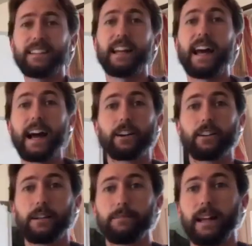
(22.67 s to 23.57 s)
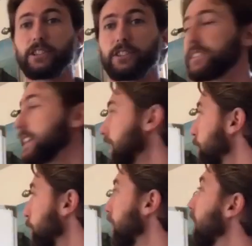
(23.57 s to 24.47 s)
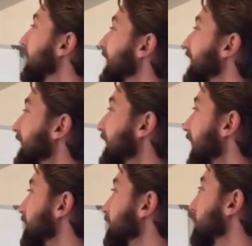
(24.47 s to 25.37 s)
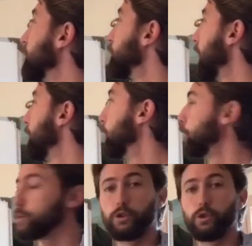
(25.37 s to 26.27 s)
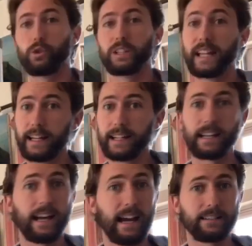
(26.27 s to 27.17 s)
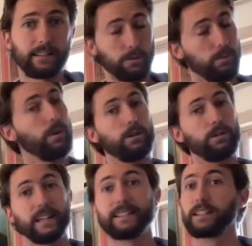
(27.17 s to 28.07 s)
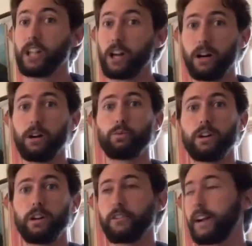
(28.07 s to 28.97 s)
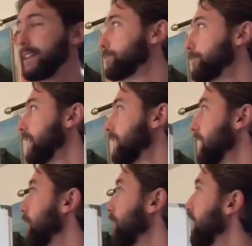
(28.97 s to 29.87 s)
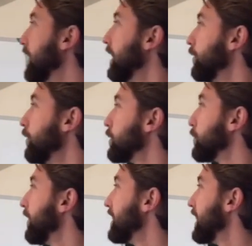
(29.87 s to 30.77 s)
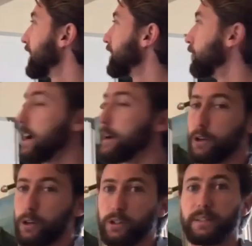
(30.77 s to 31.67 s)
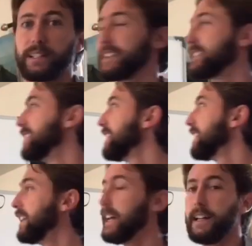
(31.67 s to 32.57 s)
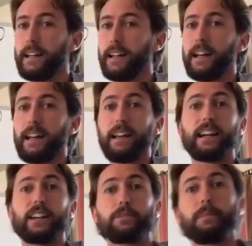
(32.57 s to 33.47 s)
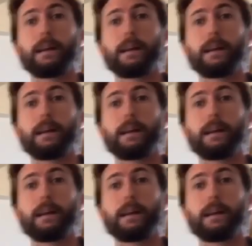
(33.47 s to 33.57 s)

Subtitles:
an acronym that actually stands for deoxyribonucleic acid. Whoa, that's a long word, right? Let's break it down. The reason we have deoxyribo is because in DNA, it's actually made up